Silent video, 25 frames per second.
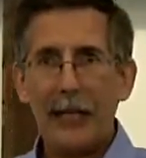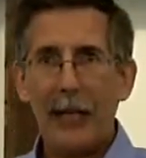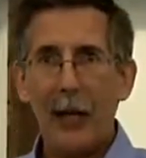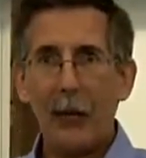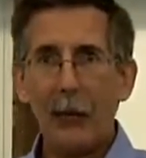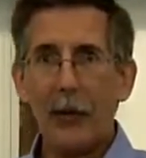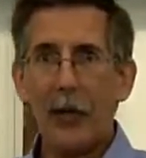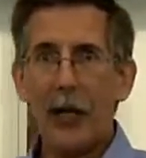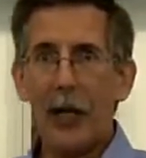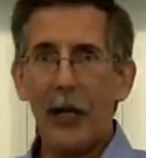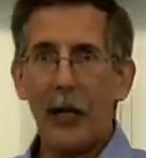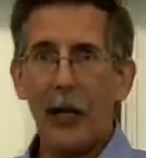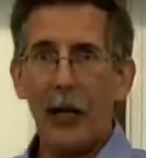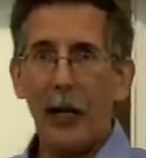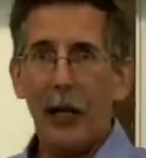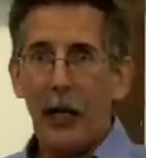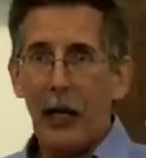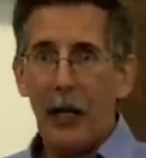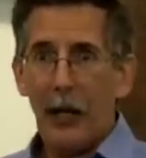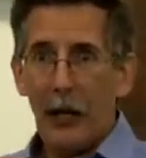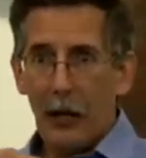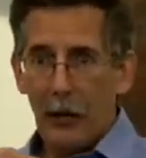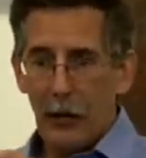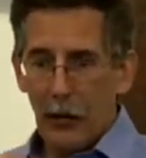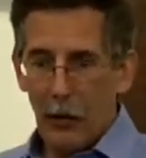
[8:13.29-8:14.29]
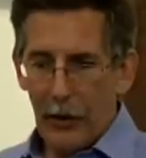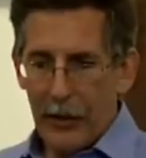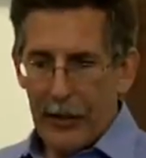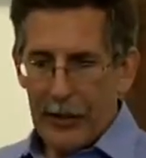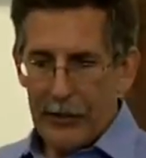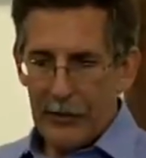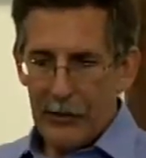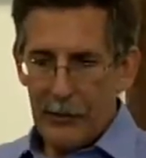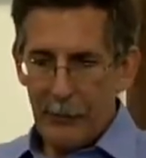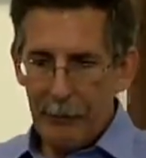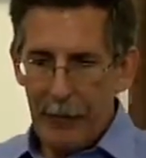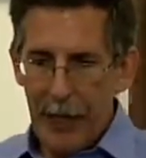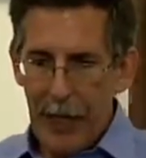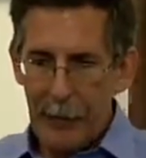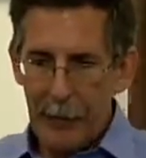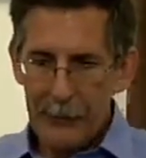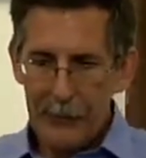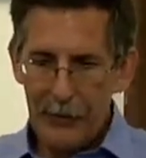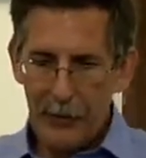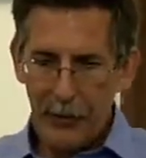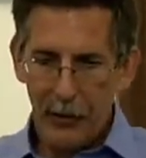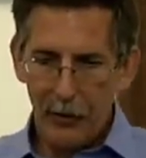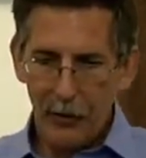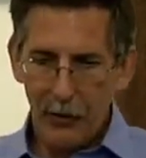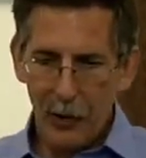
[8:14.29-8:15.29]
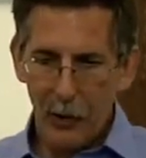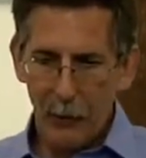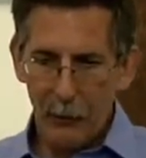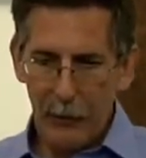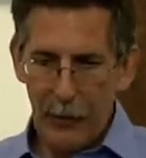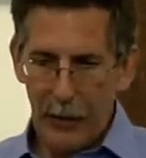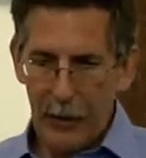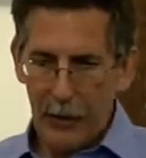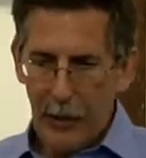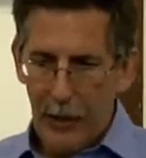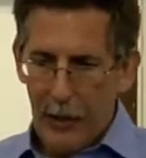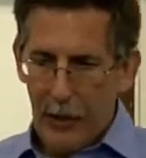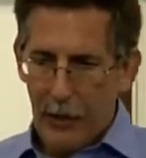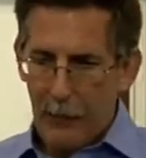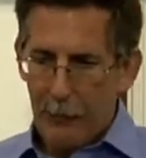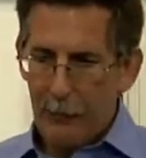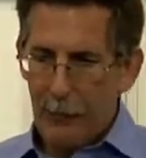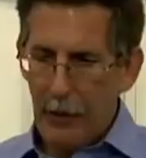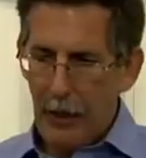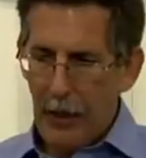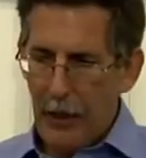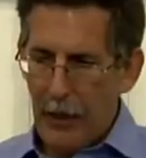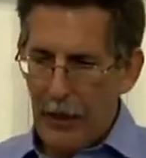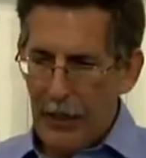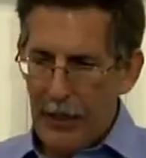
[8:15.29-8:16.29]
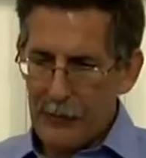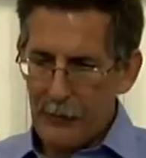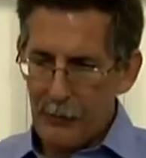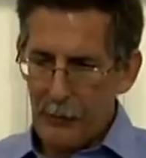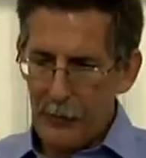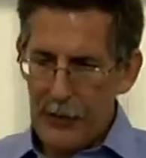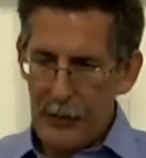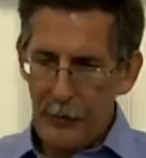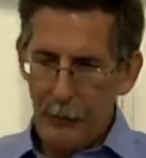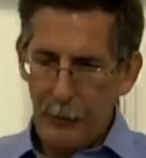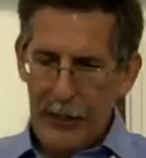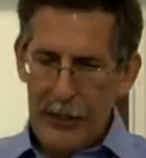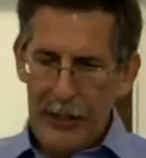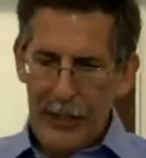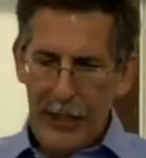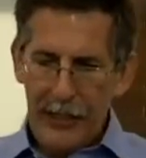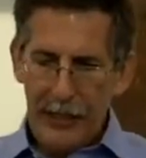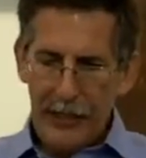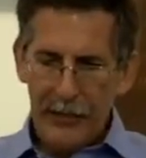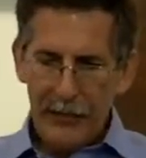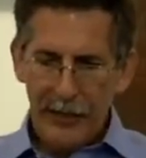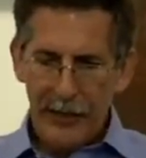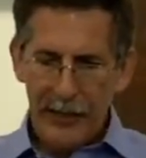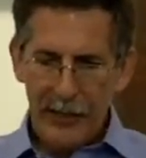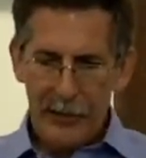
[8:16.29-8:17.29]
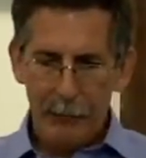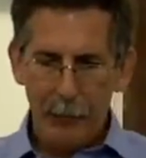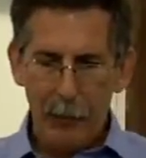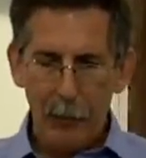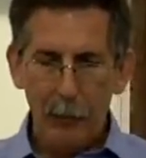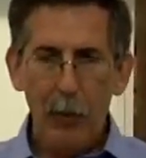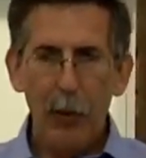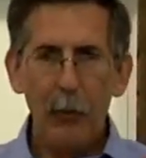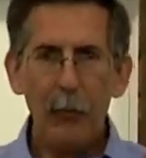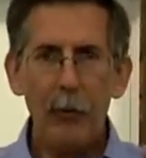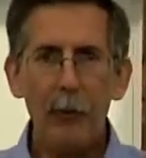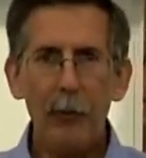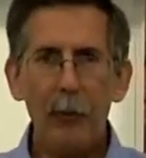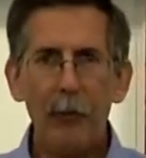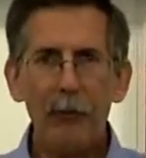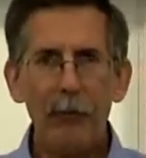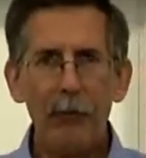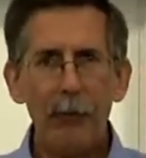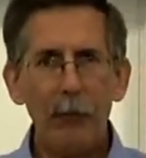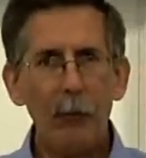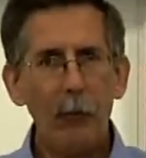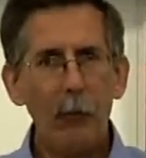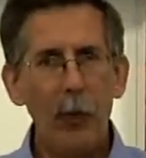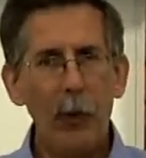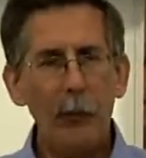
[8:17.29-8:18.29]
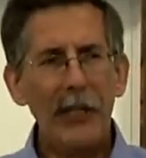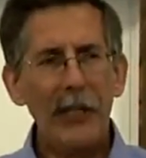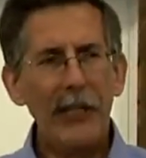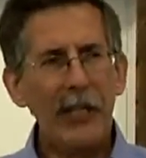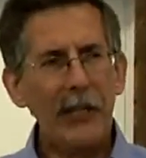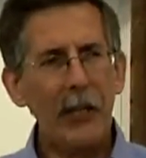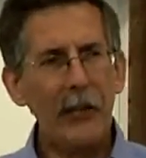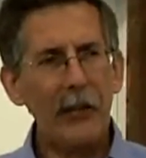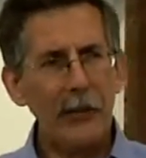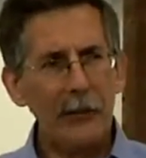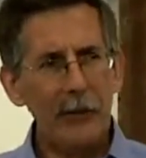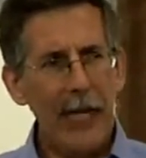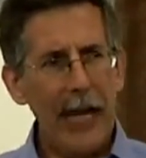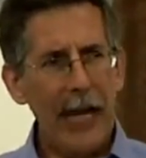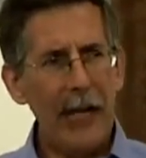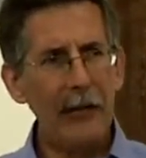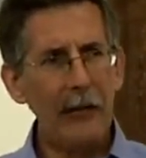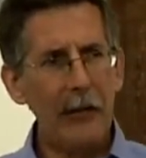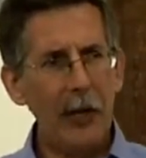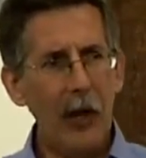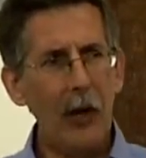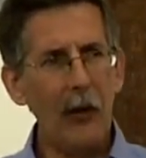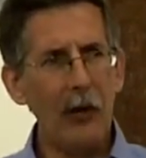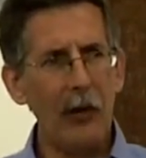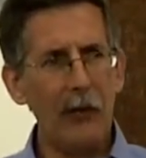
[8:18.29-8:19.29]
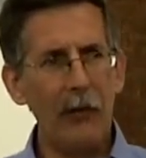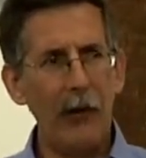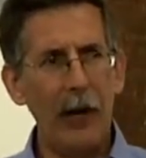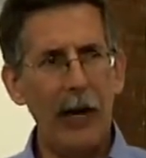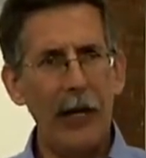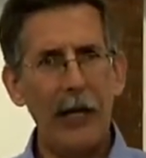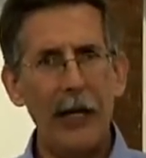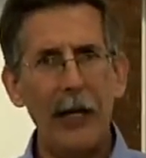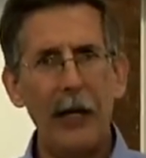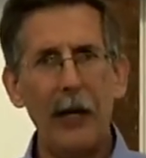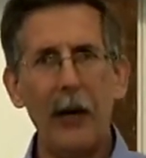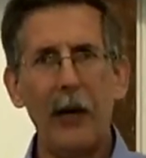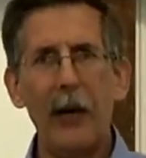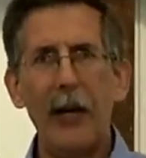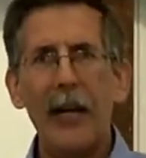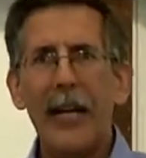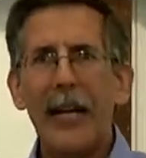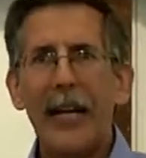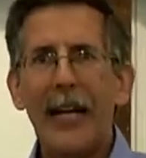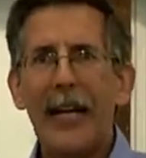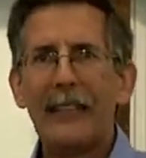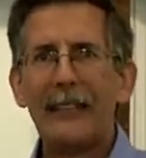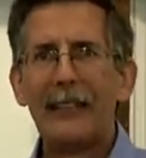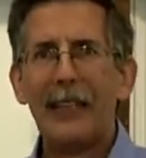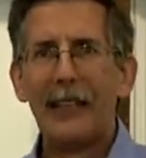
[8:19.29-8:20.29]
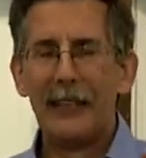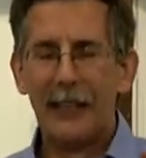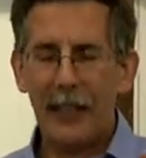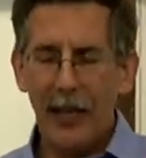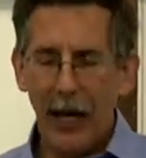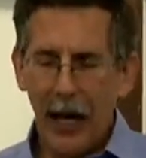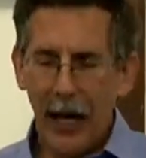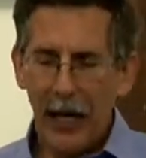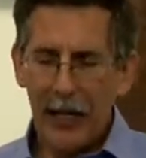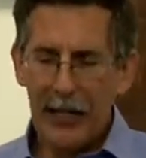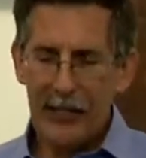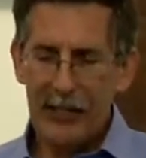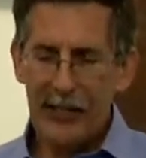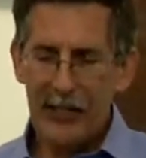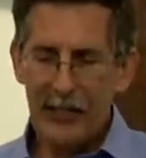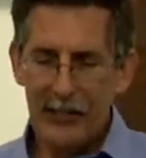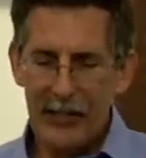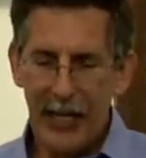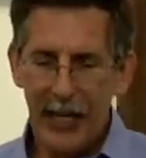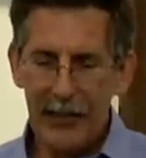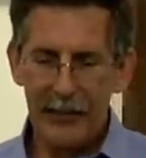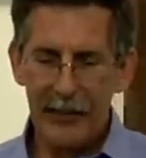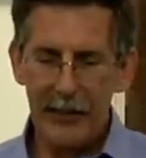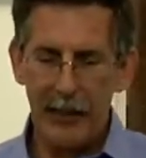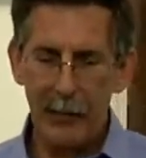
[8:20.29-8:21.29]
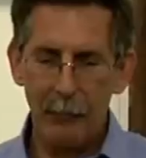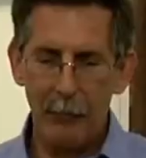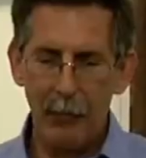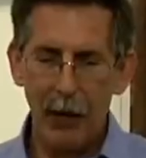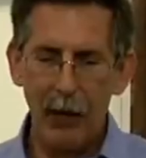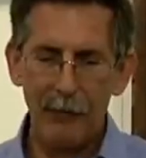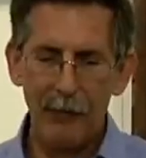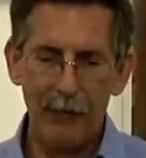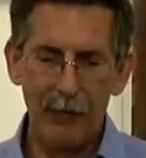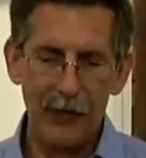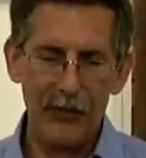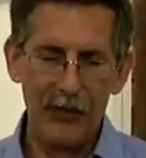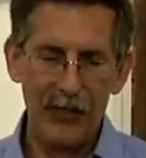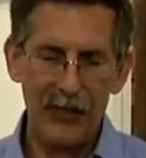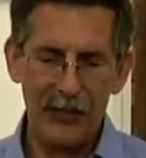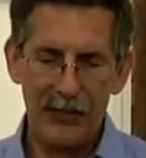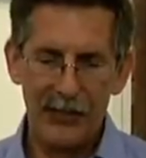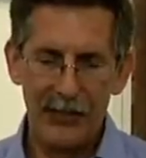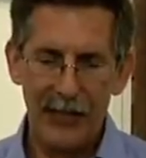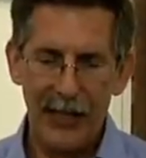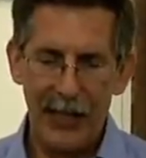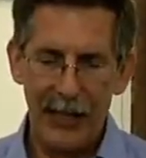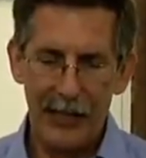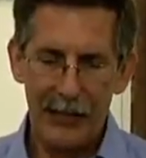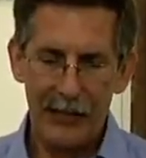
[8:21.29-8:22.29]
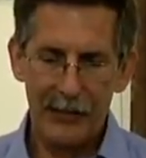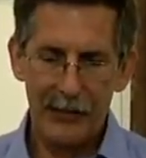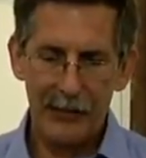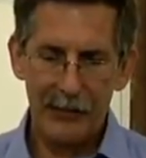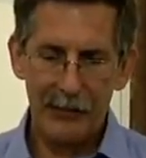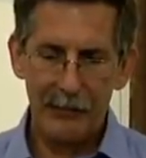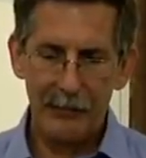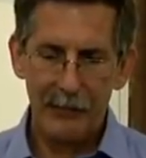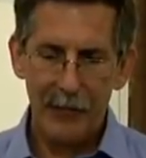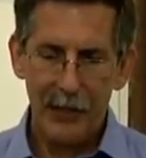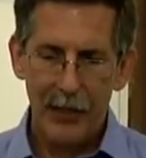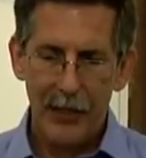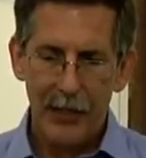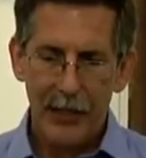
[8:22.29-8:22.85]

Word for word: Now, we're going to look at some maps in a little bit uh, as we, we get into this, but what we, what we need to take note of right here is that God has set them up for success.